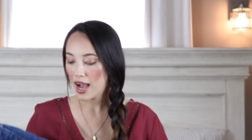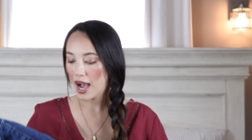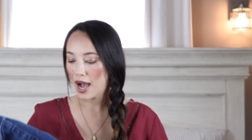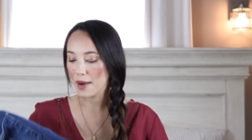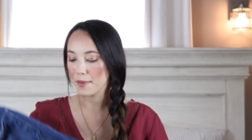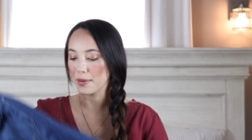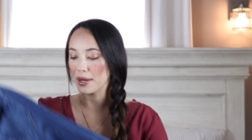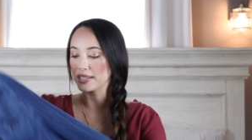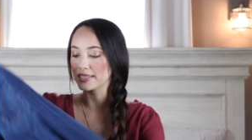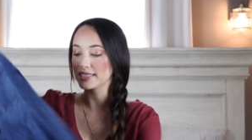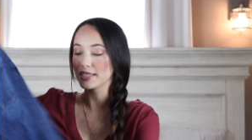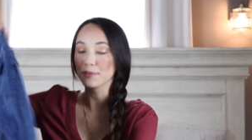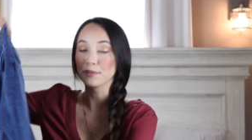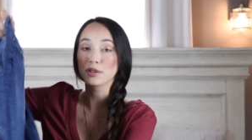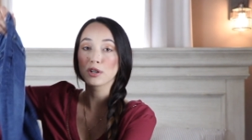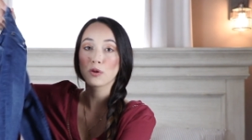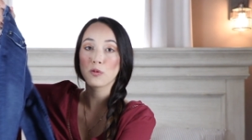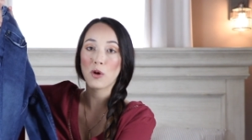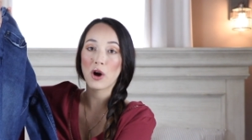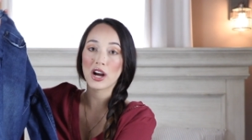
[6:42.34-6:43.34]
um, a
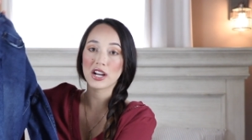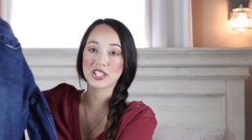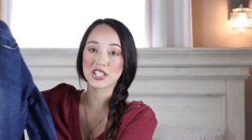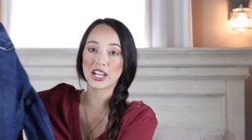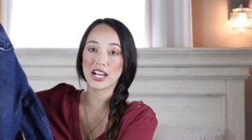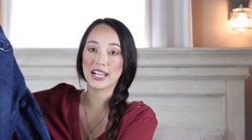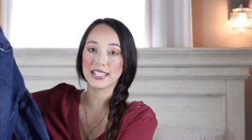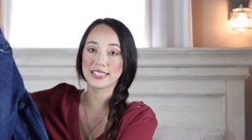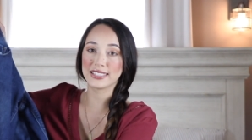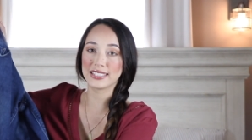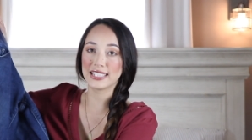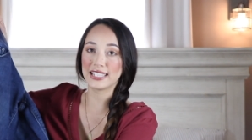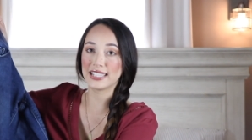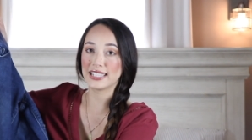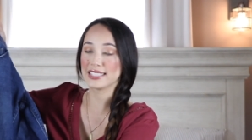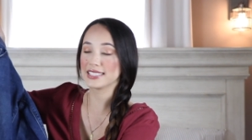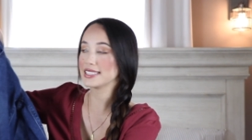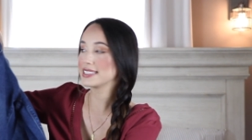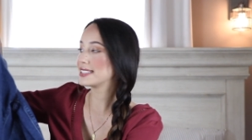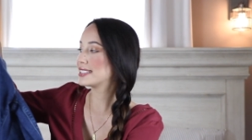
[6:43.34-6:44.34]
similar wash as
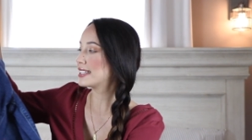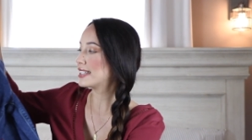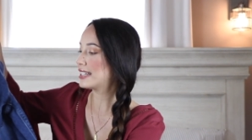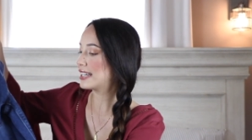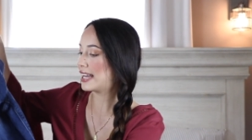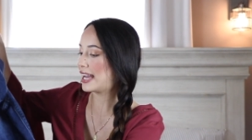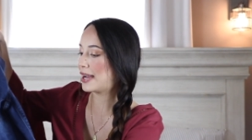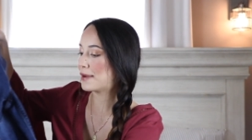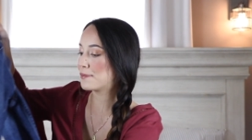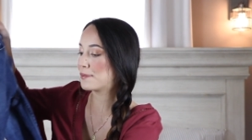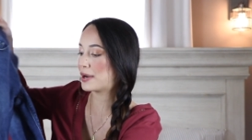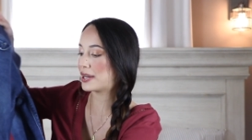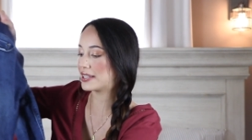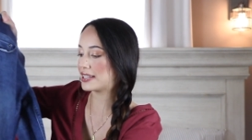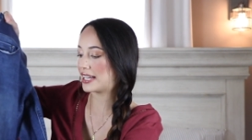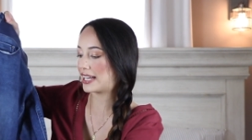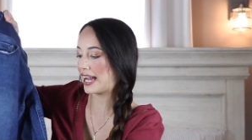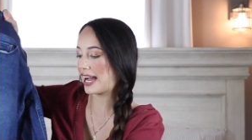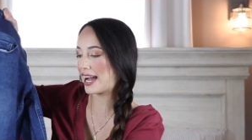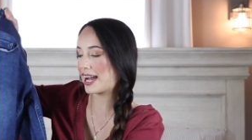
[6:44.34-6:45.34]
this, but
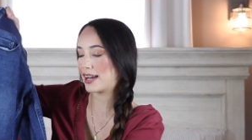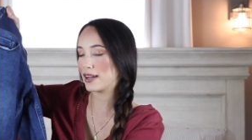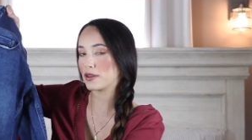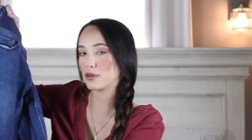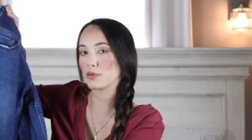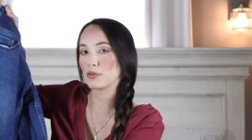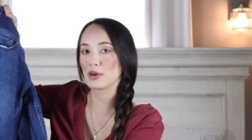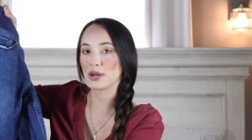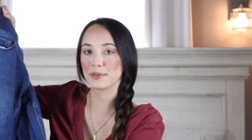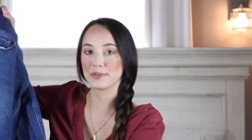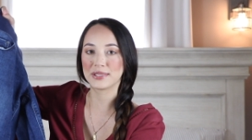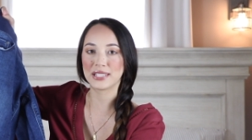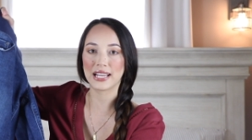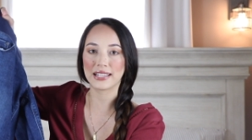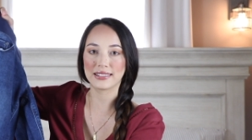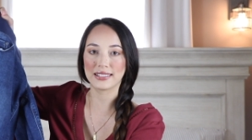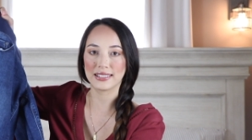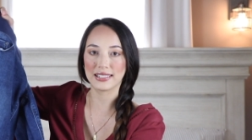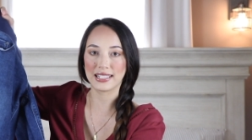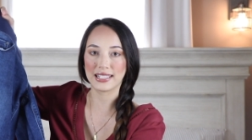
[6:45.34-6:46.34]
they had rips
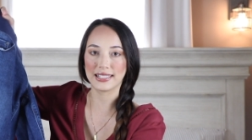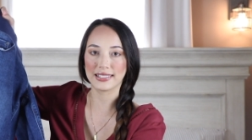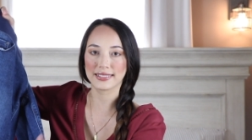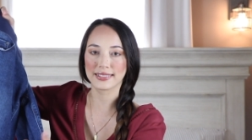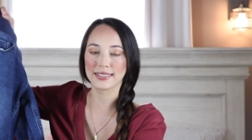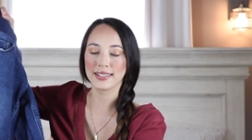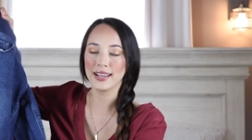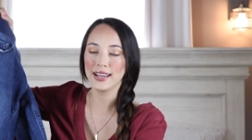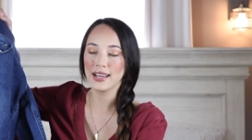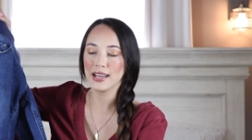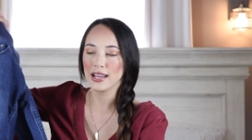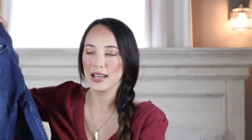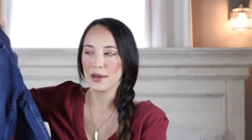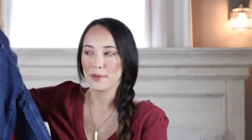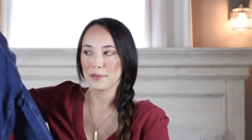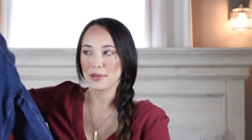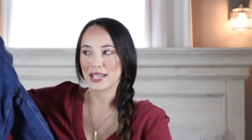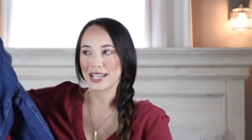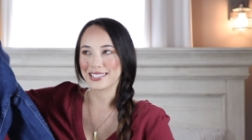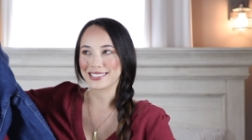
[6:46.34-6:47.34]
at the knees
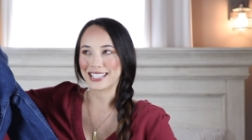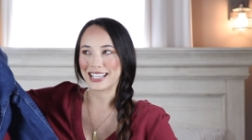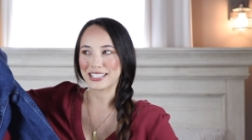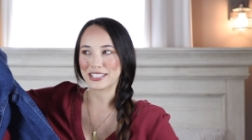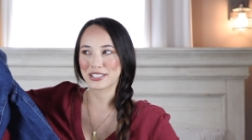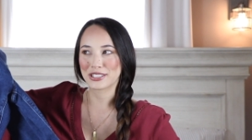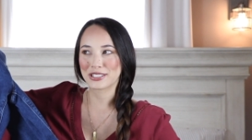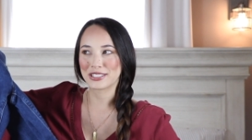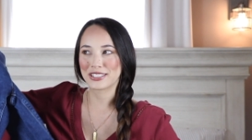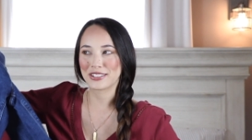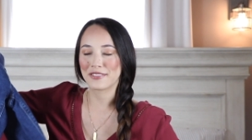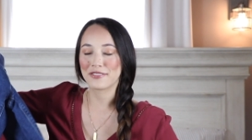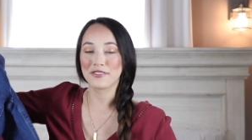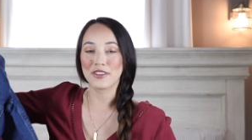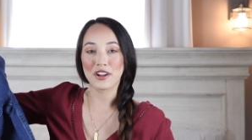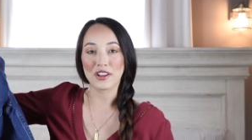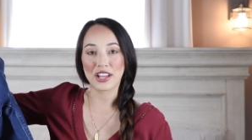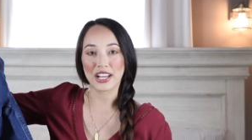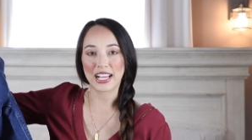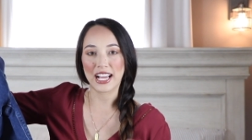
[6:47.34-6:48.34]
because I just
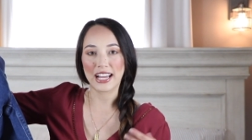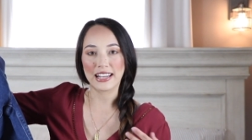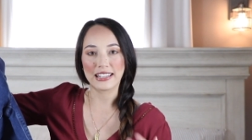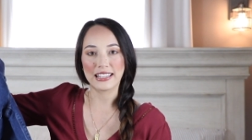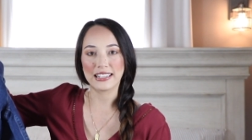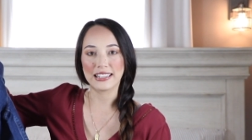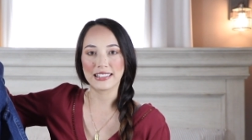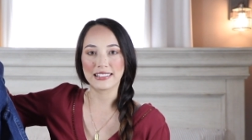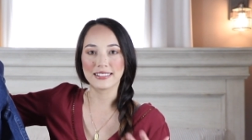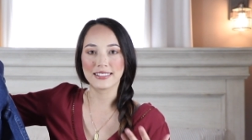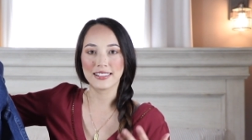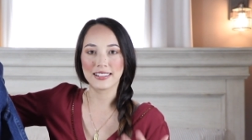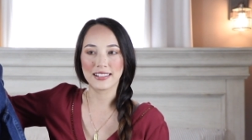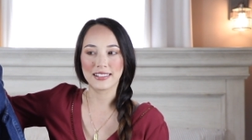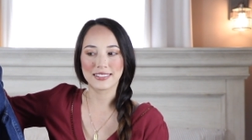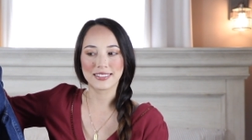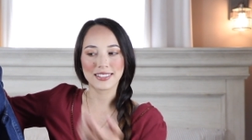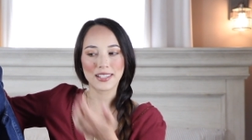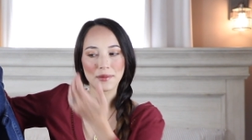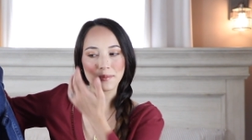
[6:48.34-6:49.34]
felt like I needed
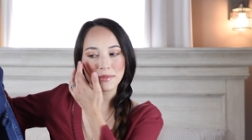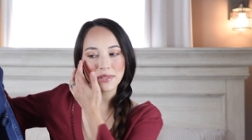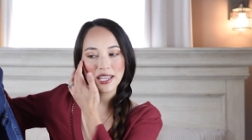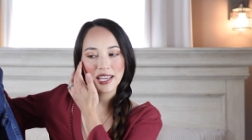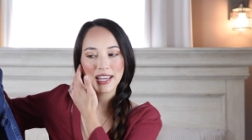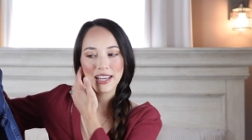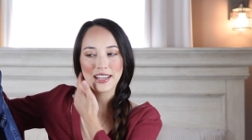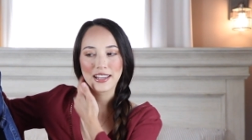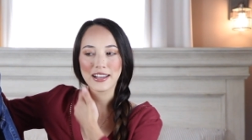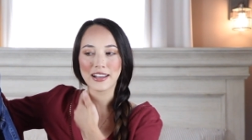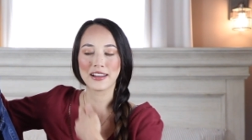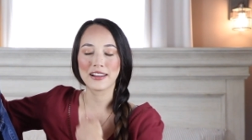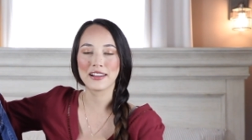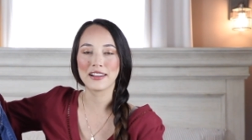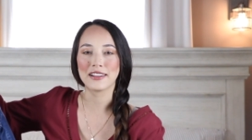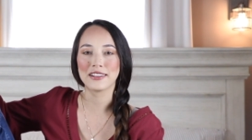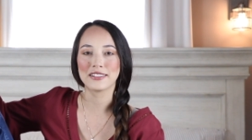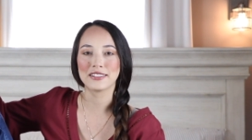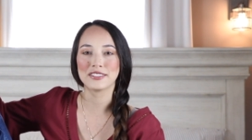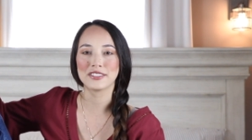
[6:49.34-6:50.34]
something
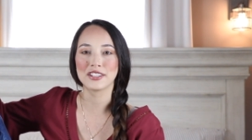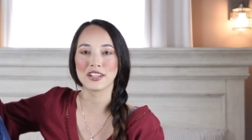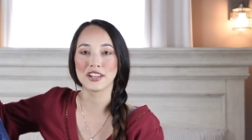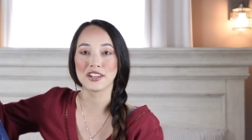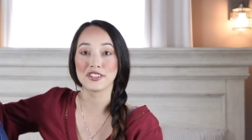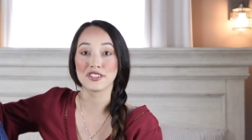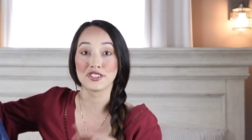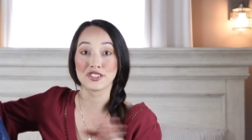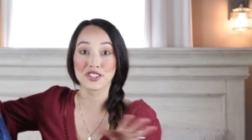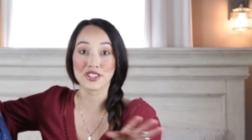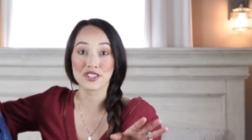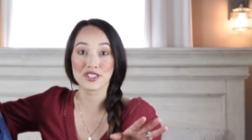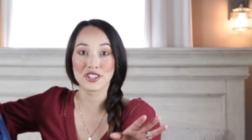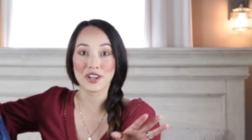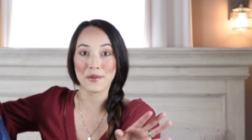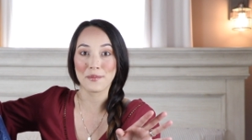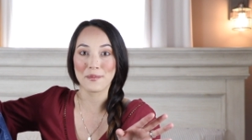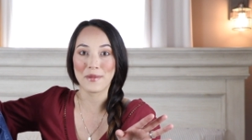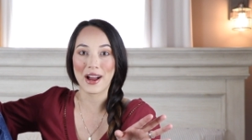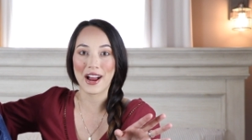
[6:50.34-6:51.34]
to zhuzh
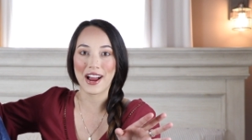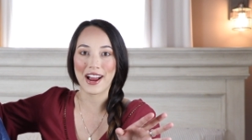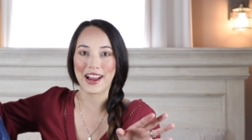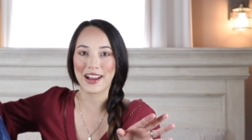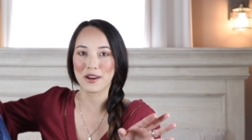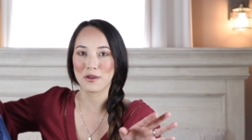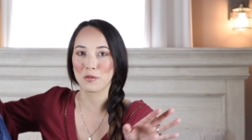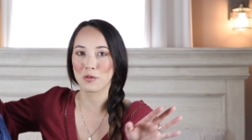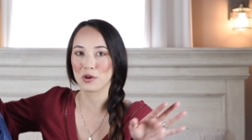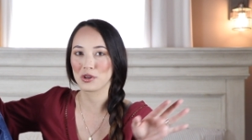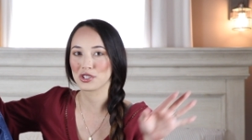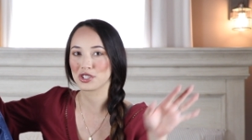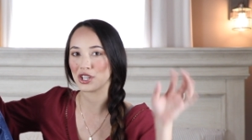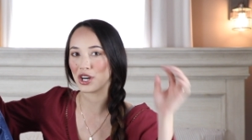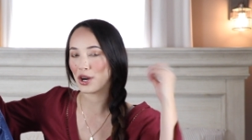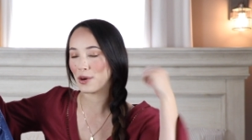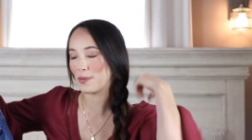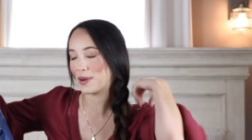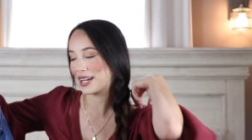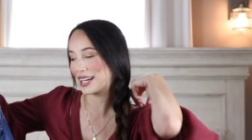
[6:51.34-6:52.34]
up my
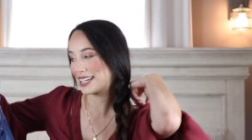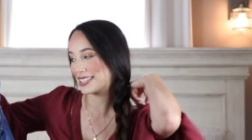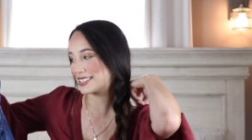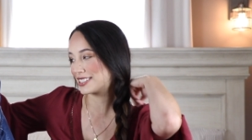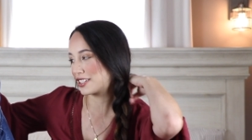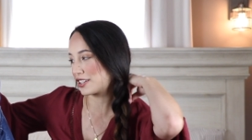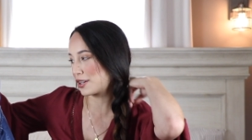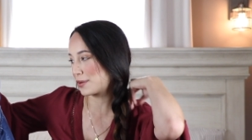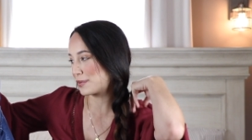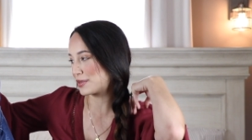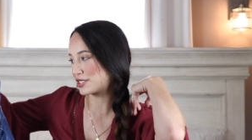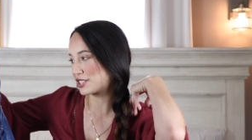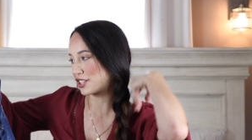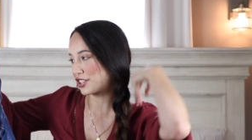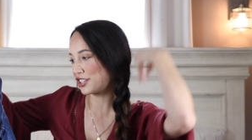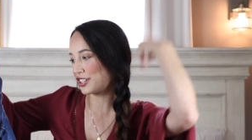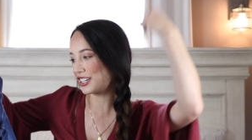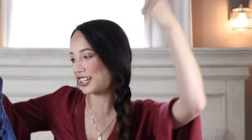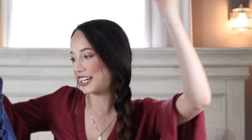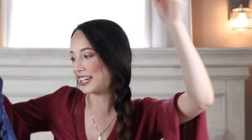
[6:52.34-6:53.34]
wardrobe, I guess, during
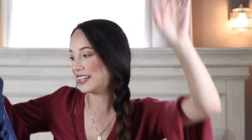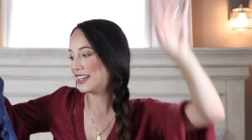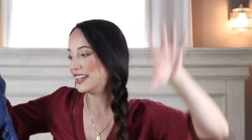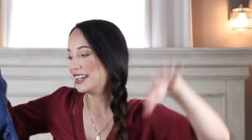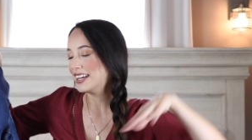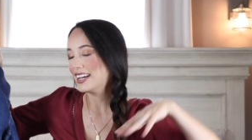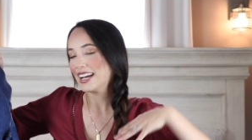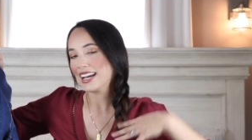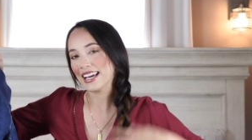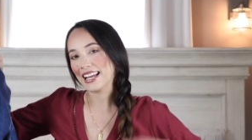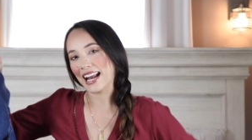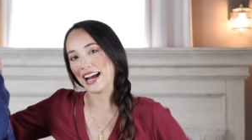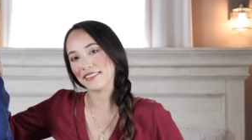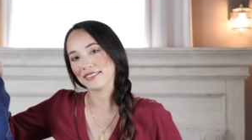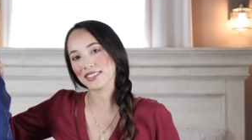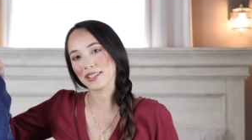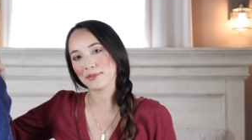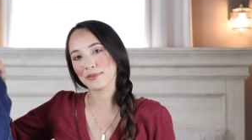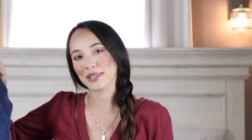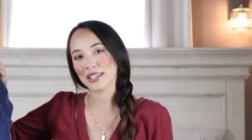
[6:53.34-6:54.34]
maternity and have
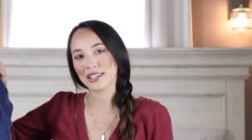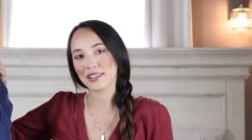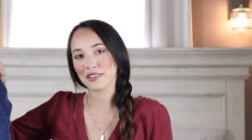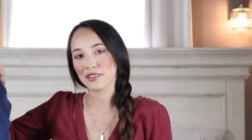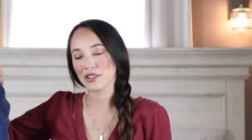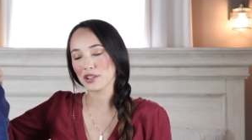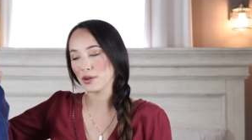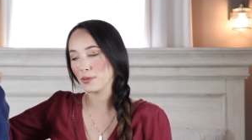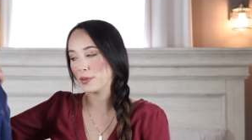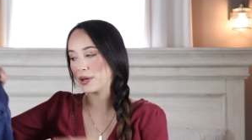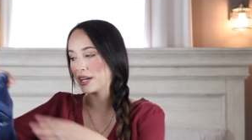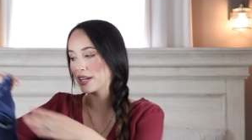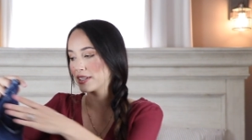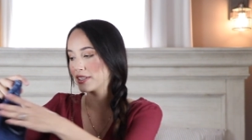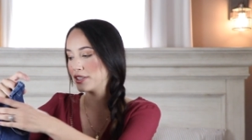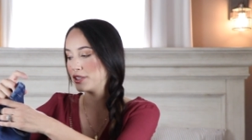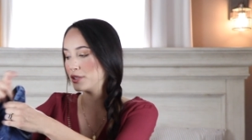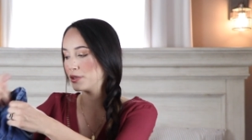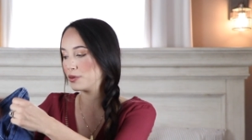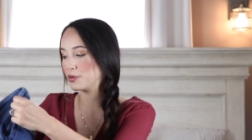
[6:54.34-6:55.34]
something a little bit
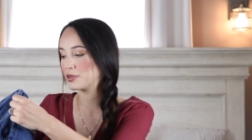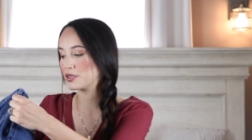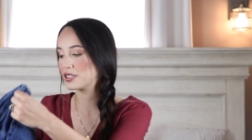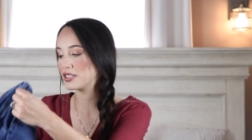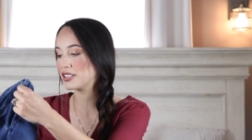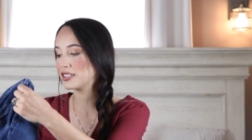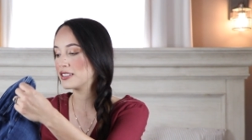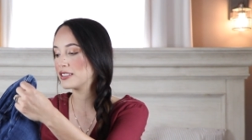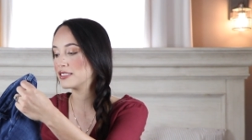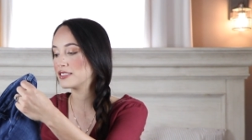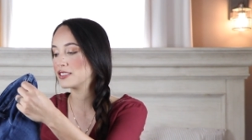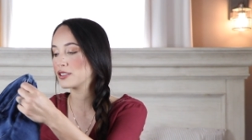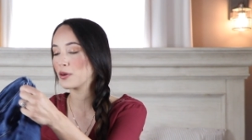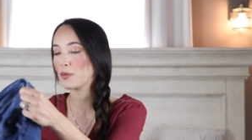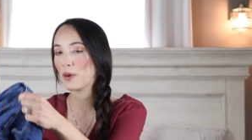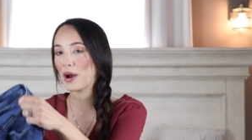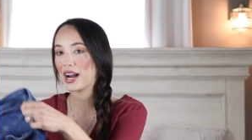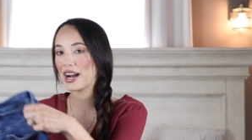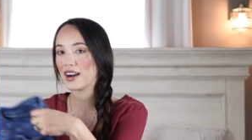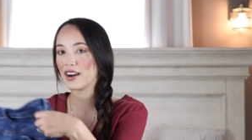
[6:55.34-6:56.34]
cute to
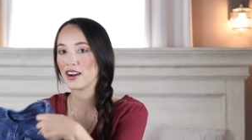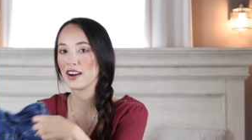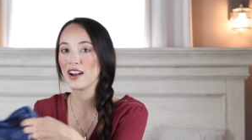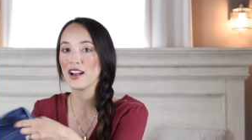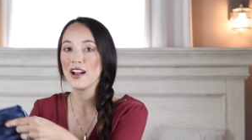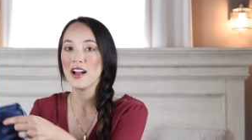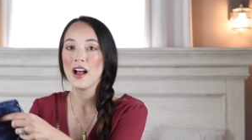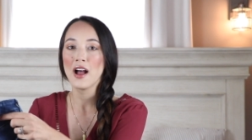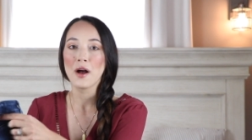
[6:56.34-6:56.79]
wear,